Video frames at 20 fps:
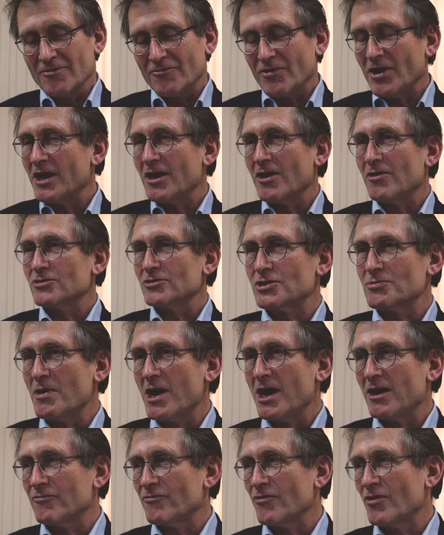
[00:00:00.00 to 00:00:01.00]
via
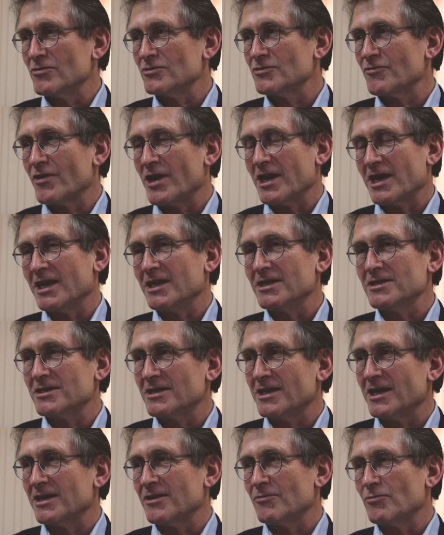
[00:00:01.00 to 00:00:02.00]
smartphones, via
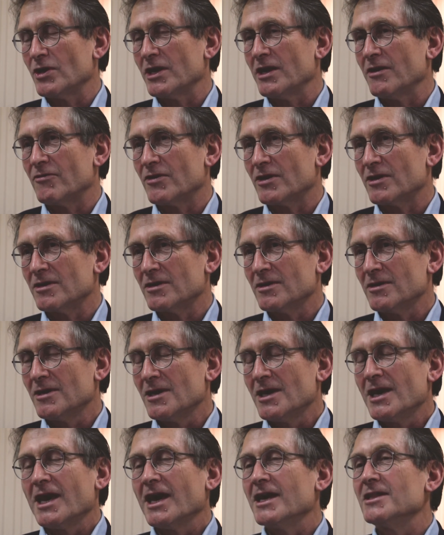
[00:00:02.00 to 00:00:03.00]
internet and whatever.
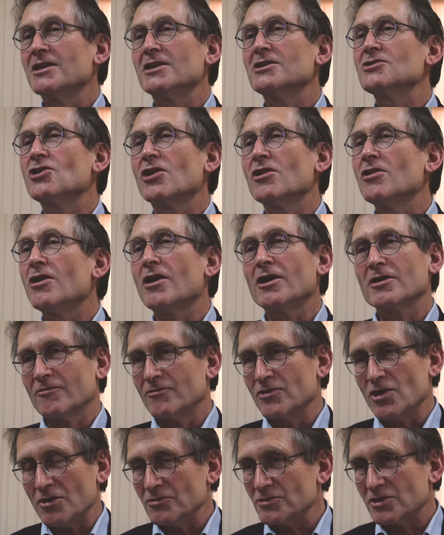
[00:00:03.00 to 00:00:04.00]
And there is a lot
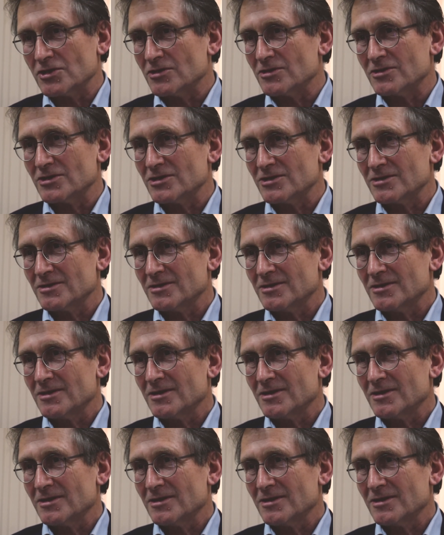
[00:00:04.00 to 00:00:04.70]
of nonsense.